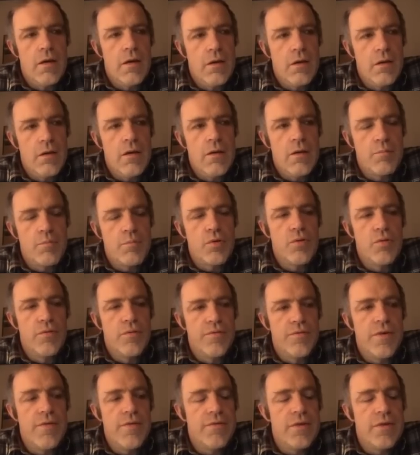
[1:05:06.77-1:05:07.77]
improve
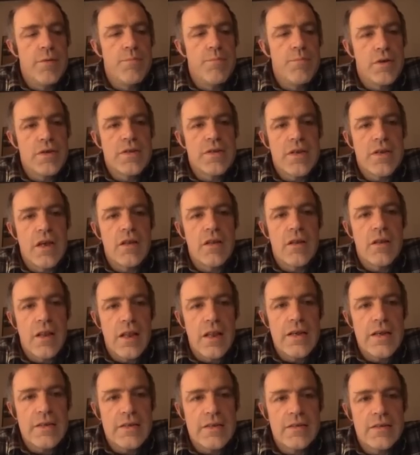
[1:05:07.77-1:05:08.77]
50%
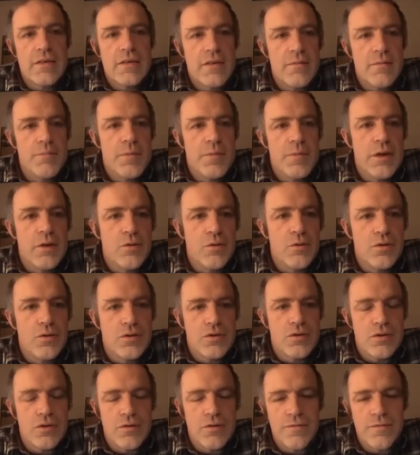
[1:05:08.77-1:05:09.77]
less because
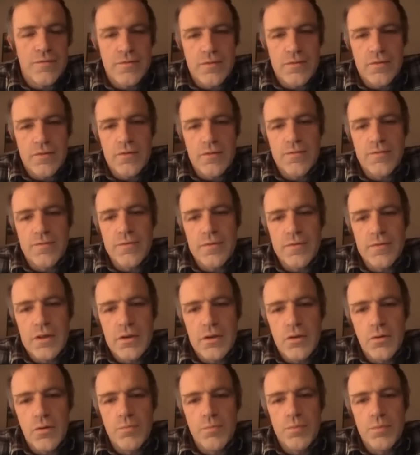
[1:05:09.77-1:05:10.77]
of the
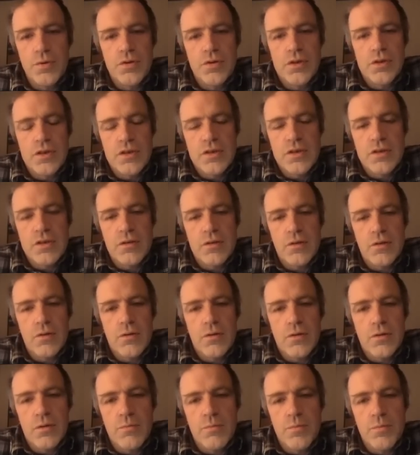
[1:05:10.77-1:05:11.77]

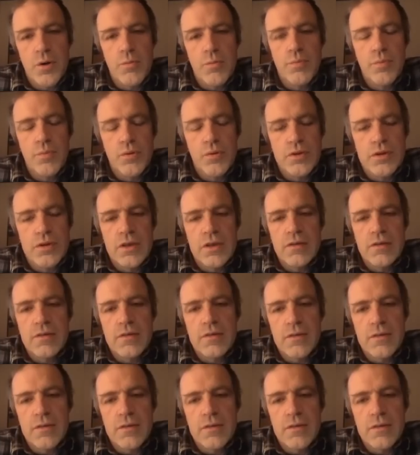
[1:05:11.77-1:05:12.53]
opposite